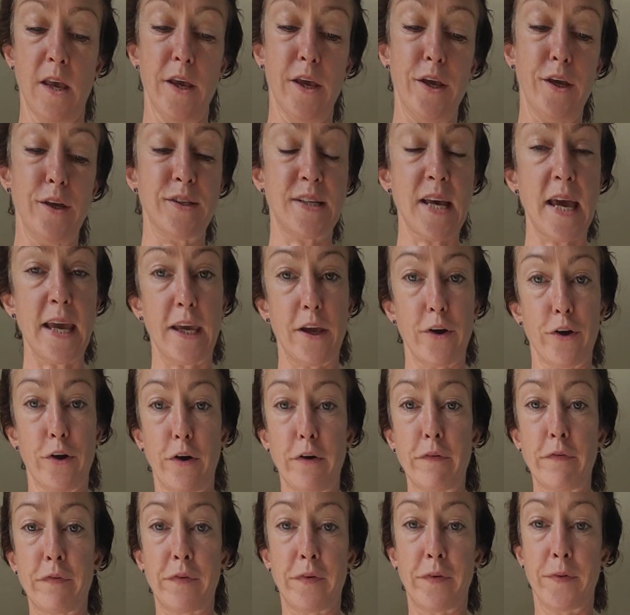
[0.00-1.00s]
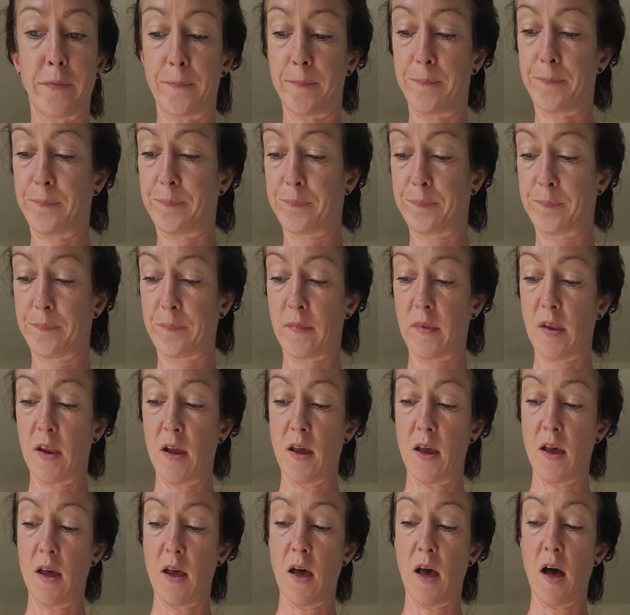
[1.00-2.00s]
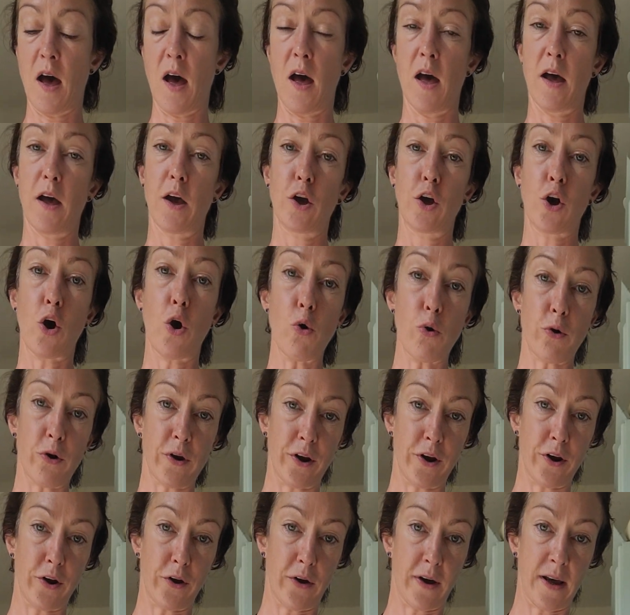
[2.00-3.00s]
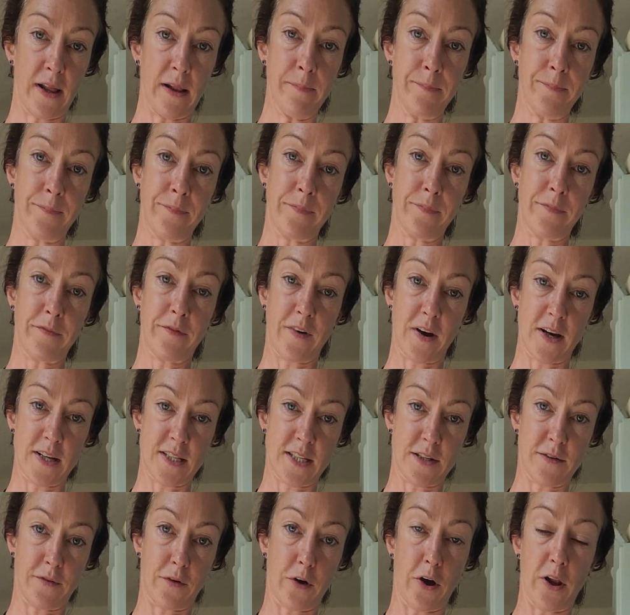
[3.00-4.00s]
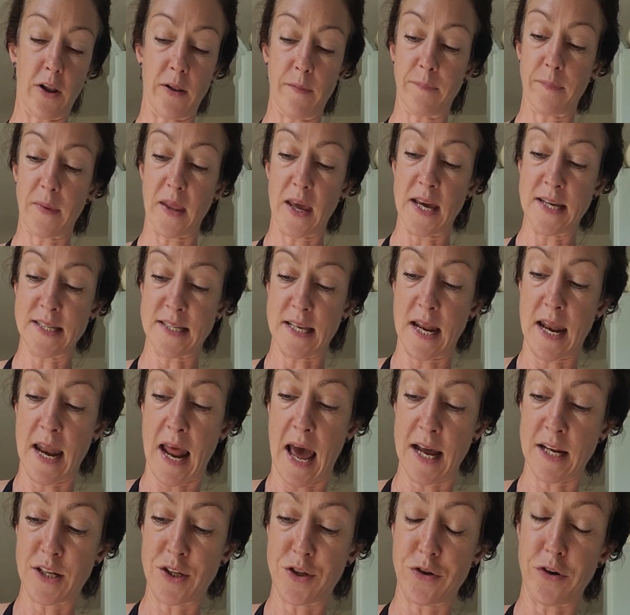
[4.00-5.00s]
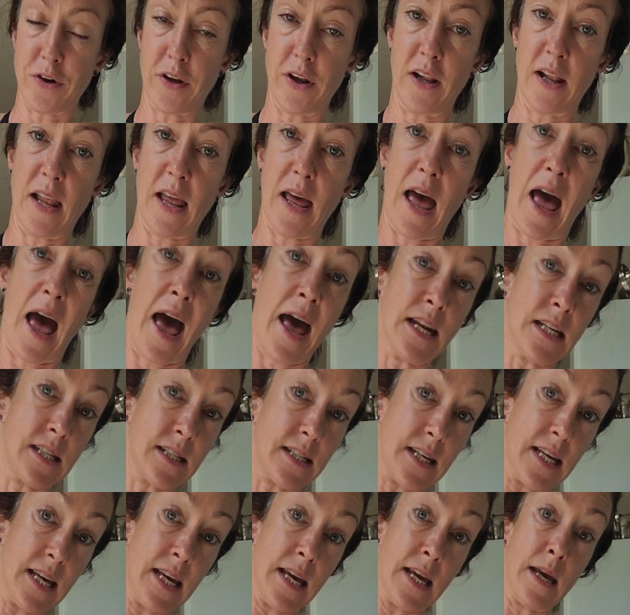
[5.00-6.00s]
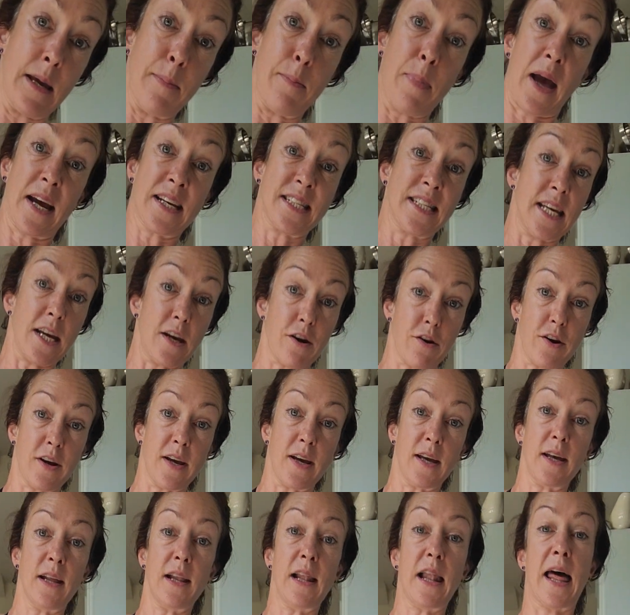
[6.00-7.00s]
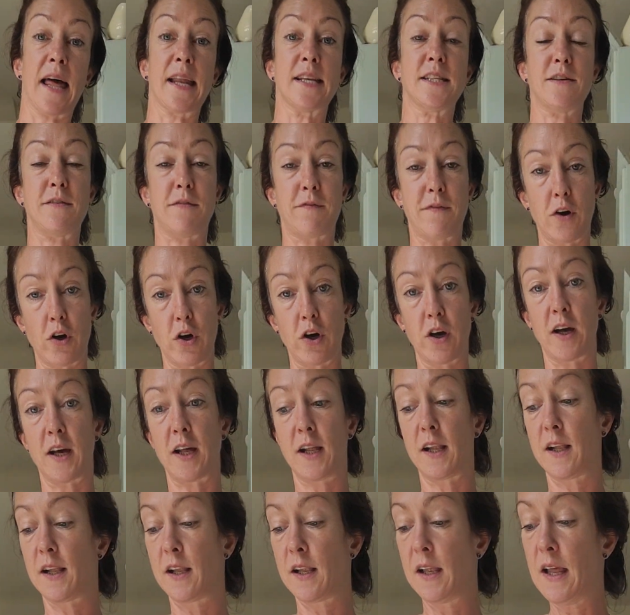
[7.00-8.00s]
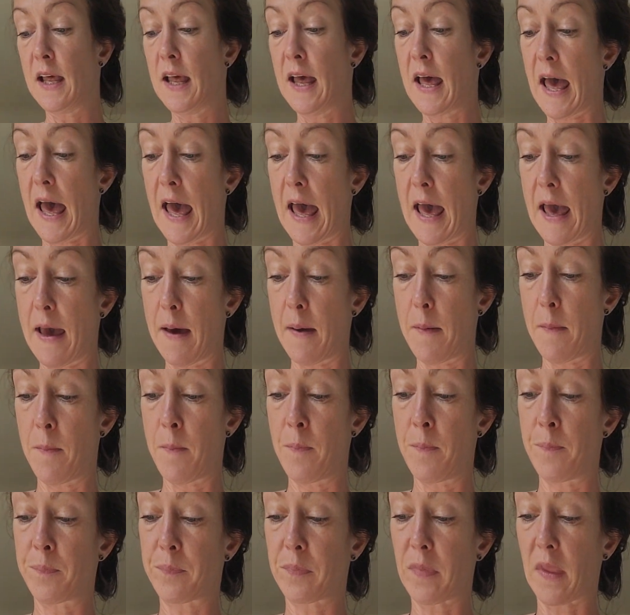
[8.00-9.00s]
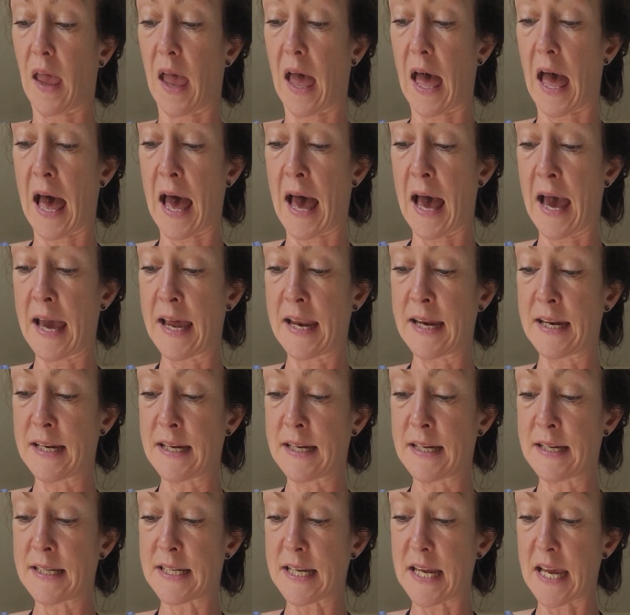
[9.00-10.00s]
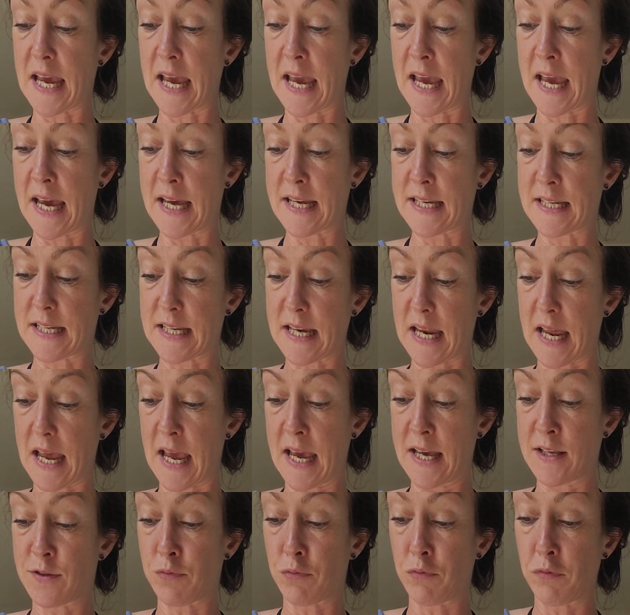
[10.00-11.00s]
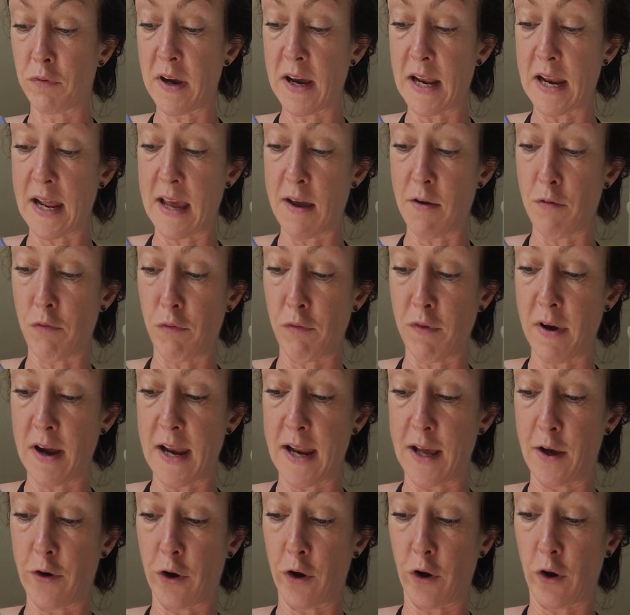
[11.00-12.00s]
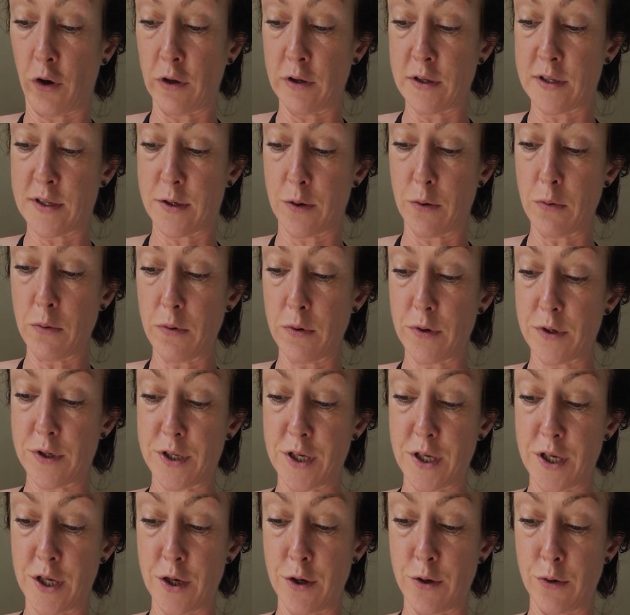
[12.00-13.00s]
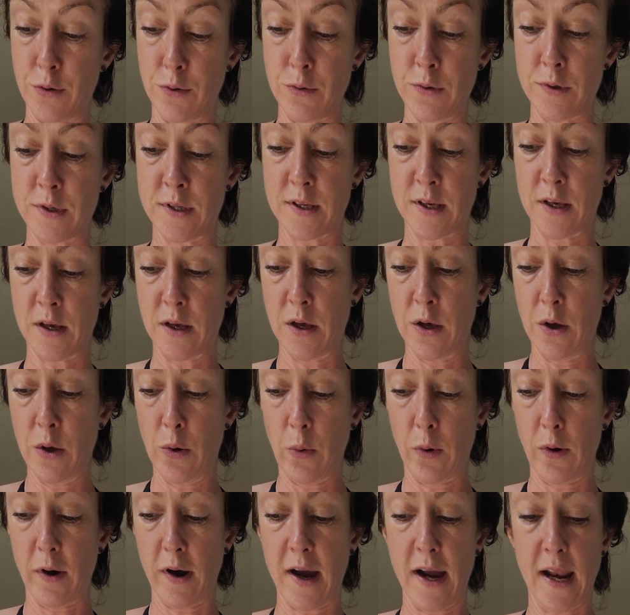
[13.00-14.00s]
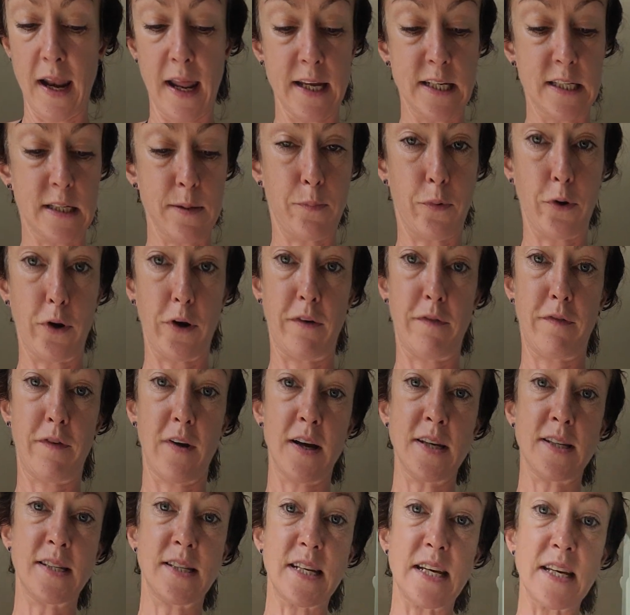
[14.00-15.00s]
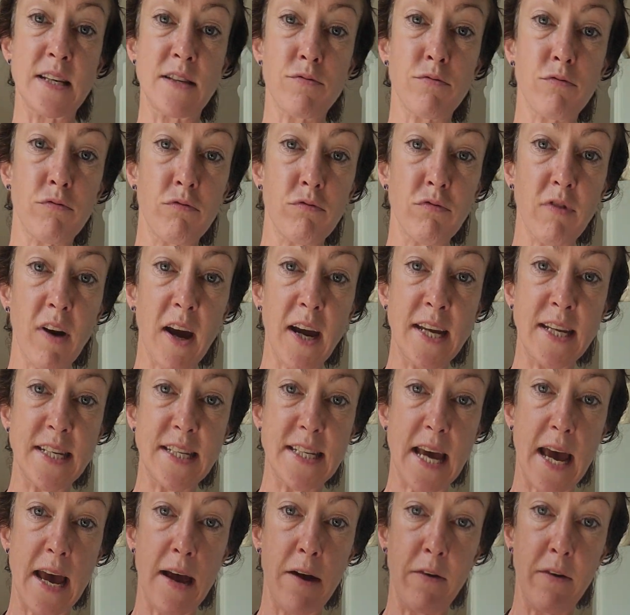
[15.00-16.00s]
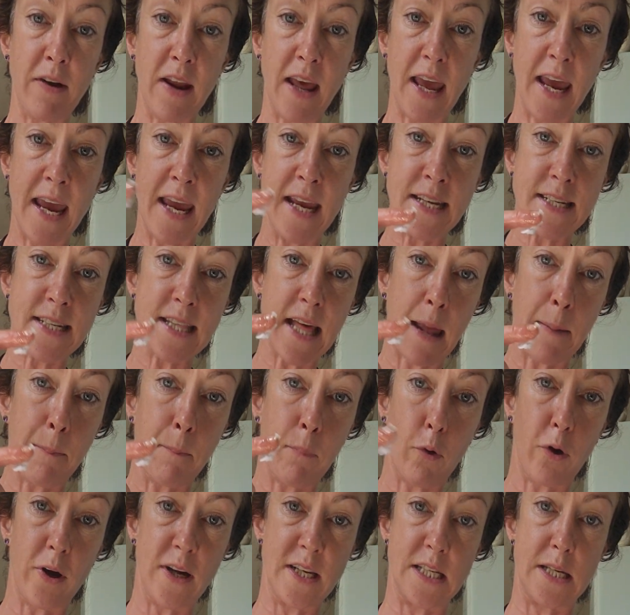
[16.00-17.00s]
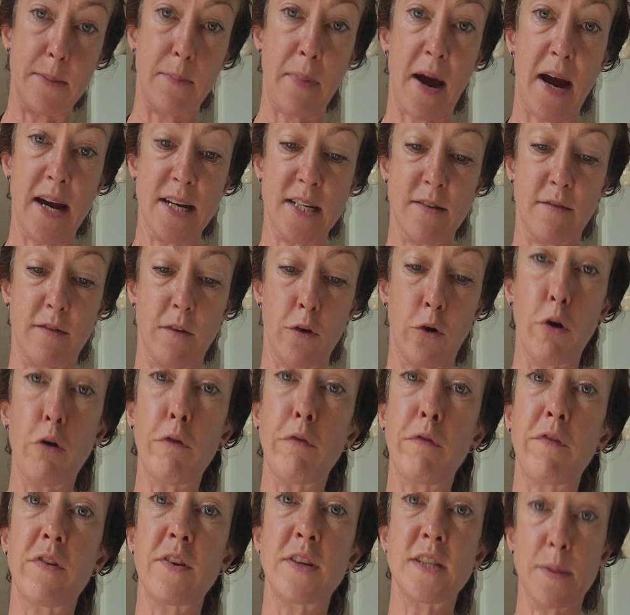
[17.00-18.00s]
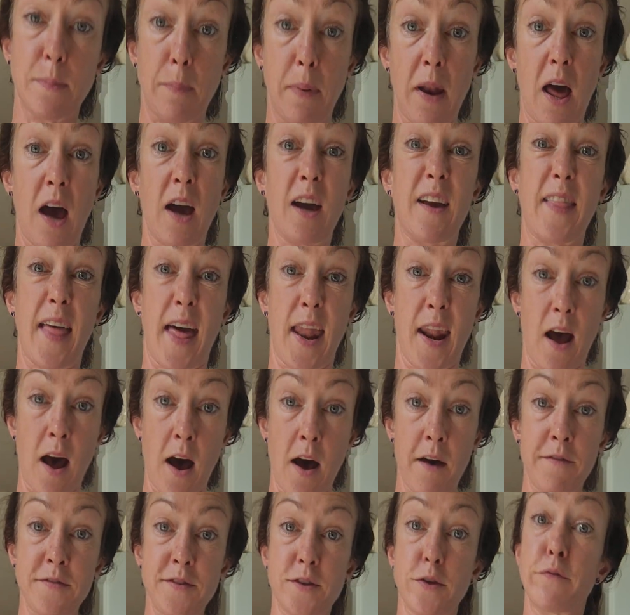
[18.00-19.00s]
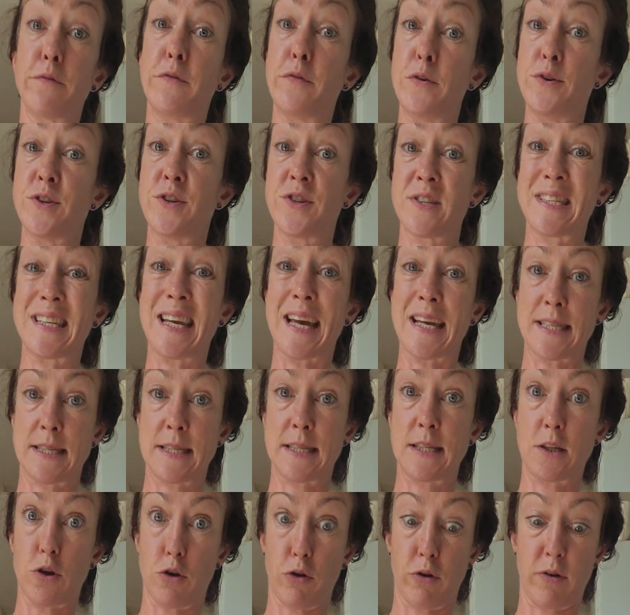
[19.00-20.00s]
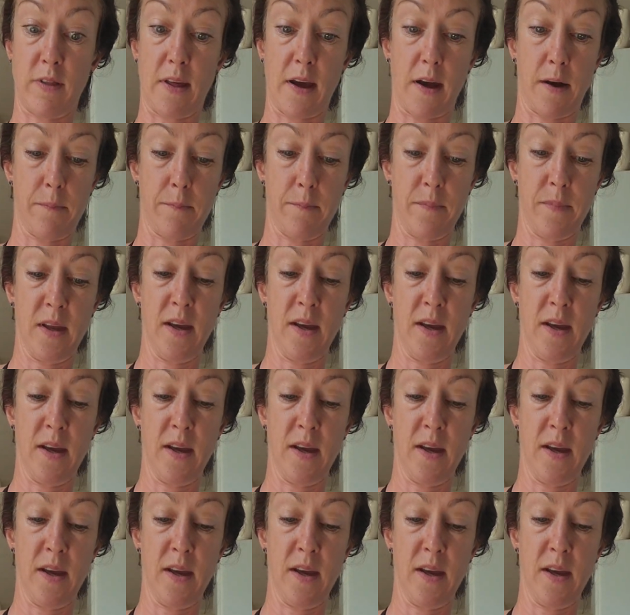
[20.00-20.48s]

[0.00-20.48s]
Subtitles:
You take your hoof. Coconut oil, first of all, is a natural antibacterial, antifungal, and it is really, really good also to use. Where I like to put it first is right down into that pointy part of the hoof to block that off so food doesn't get stuck there.